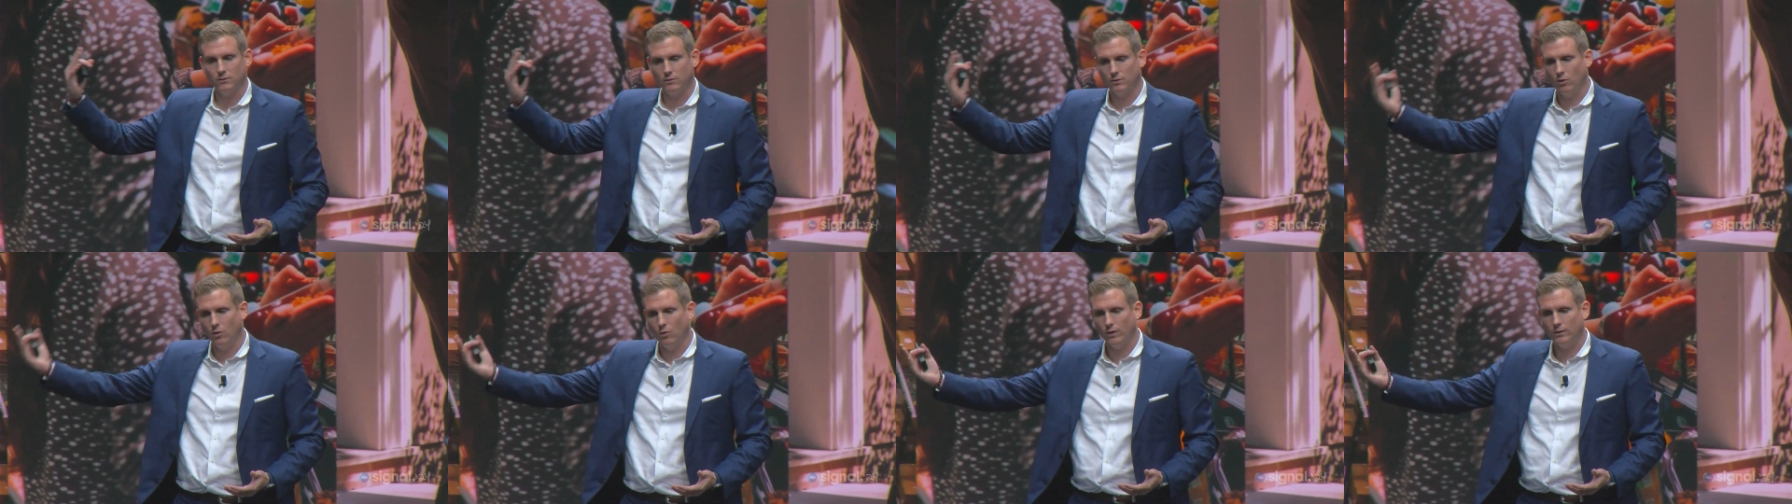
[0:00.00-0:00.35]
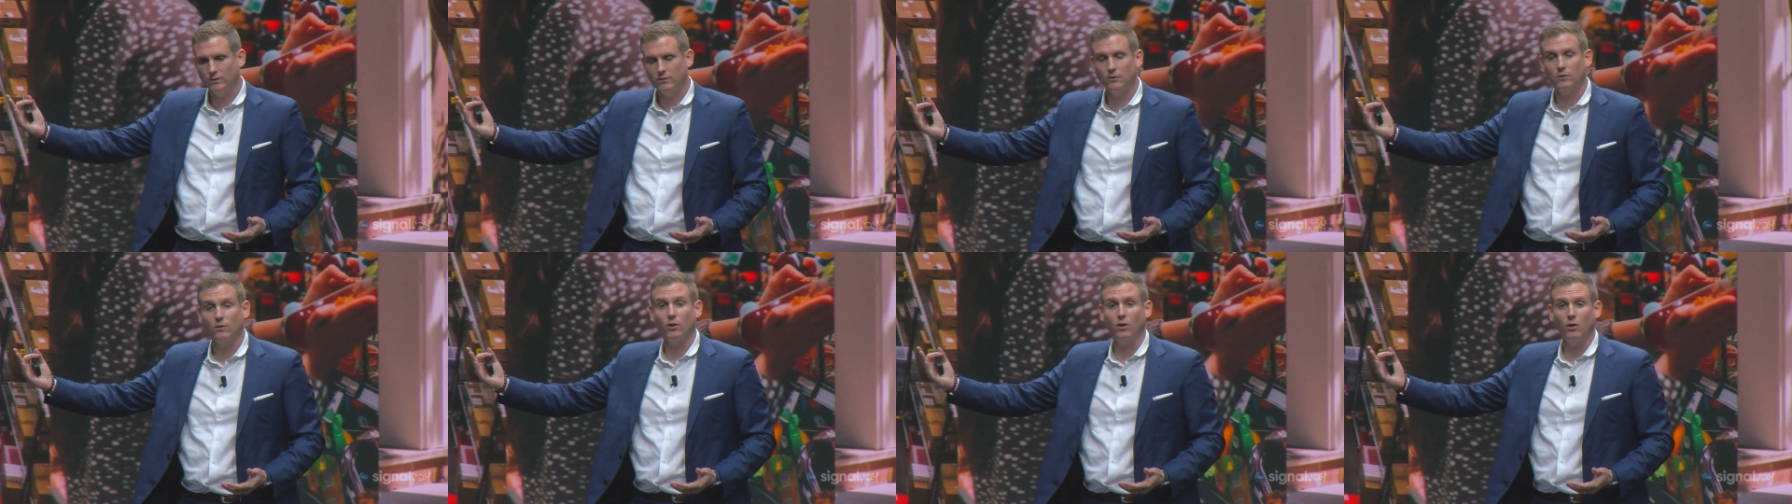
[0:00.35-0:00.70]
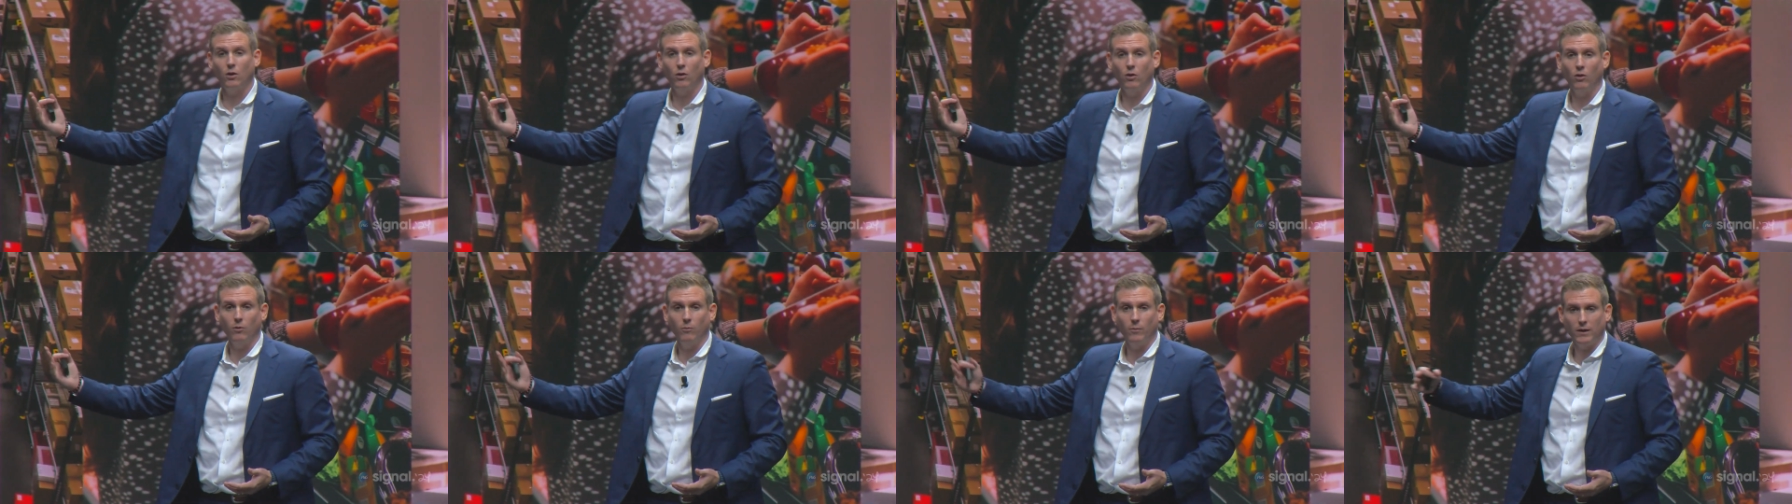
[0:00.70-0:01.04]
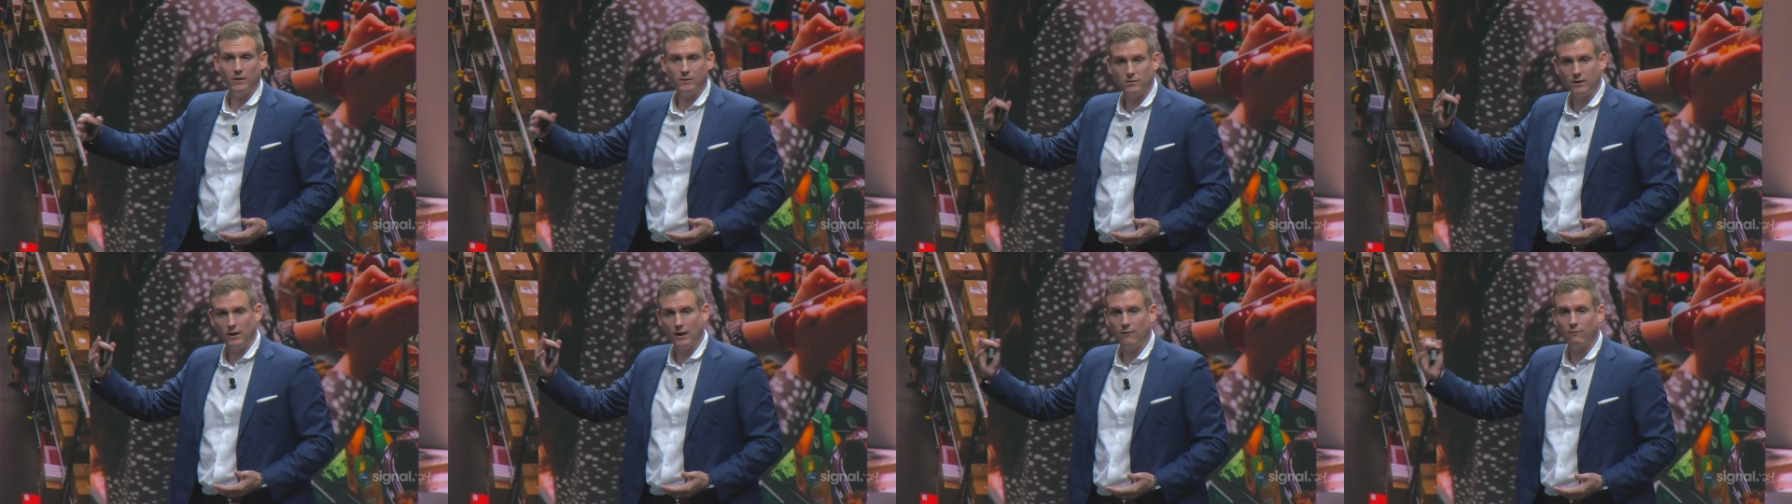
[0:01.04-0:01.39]
going to the home and
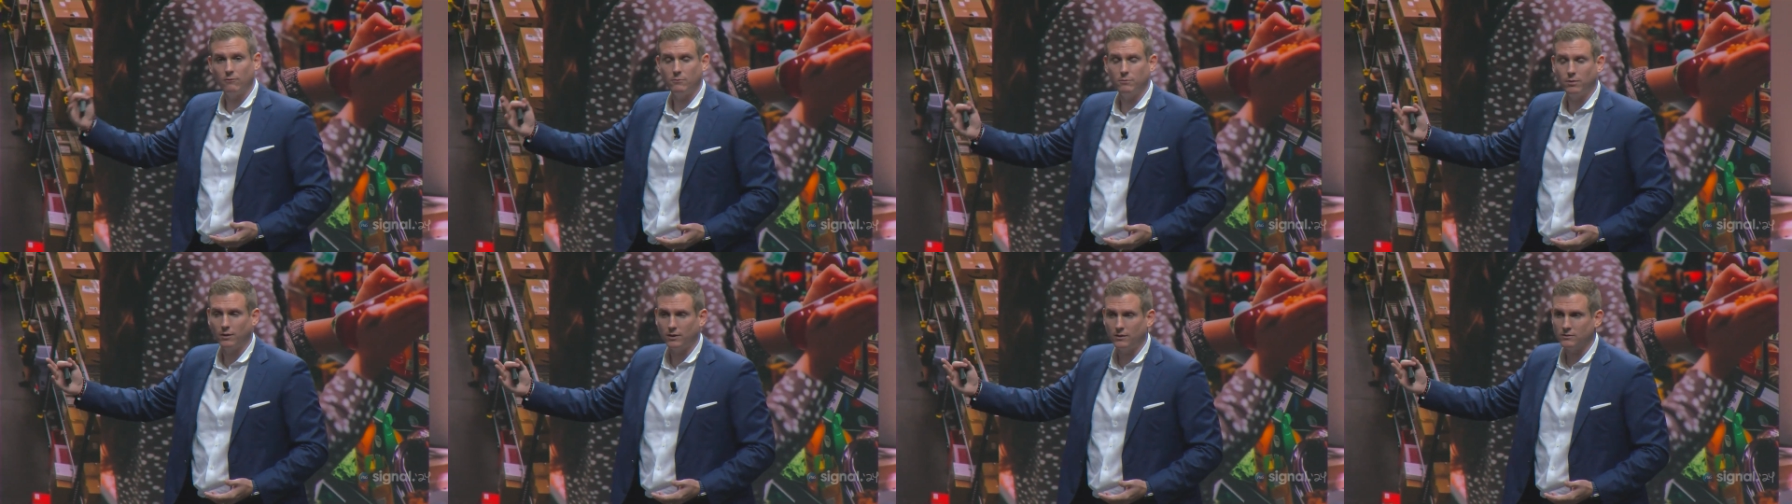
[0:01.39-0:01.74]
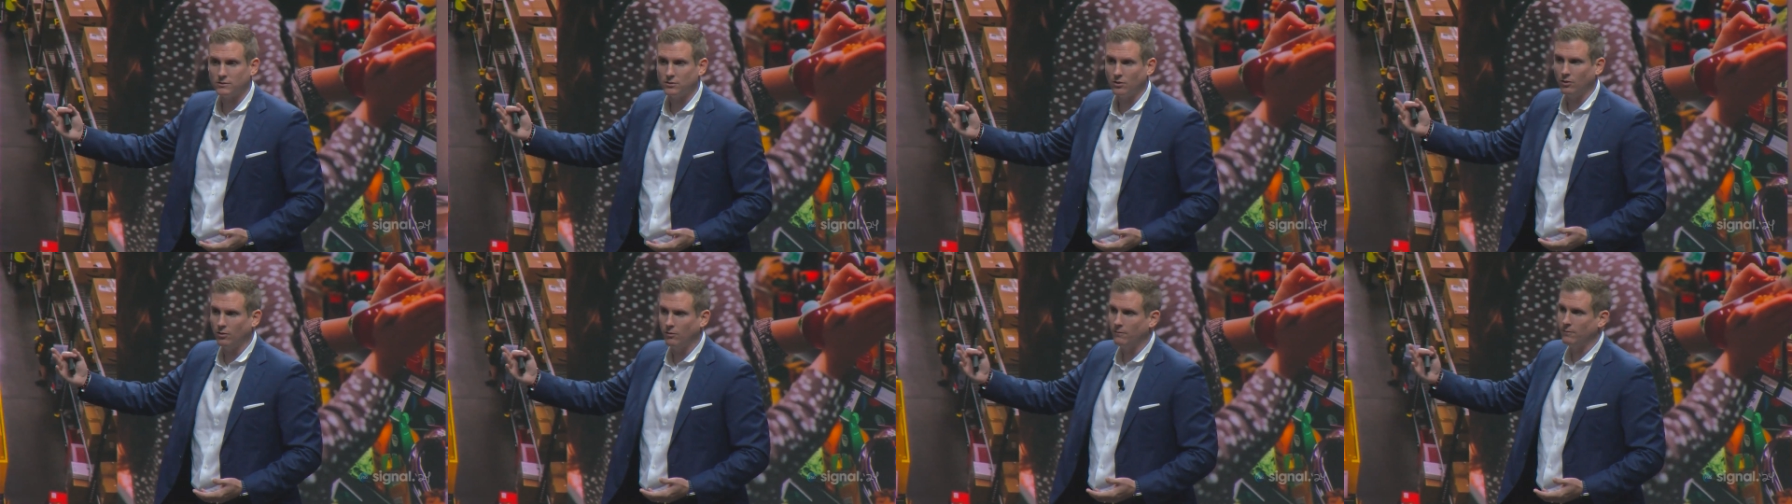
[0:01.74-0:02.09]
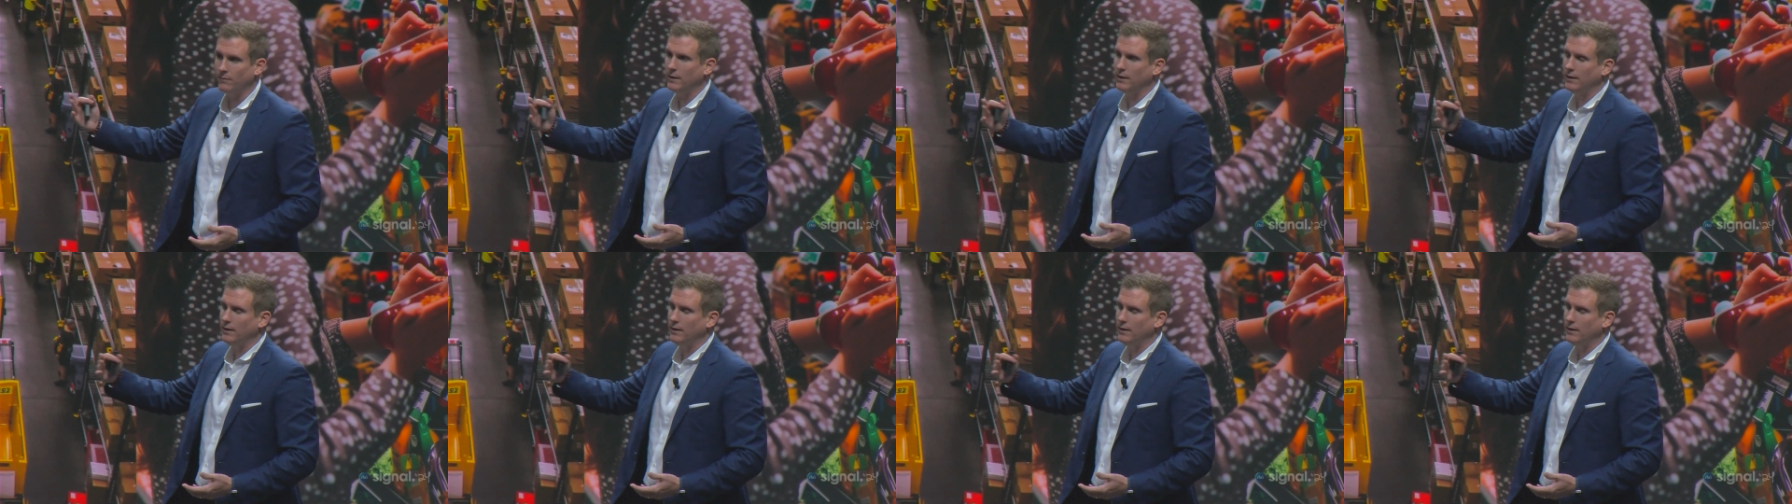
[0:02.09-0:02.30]
to everybody's home.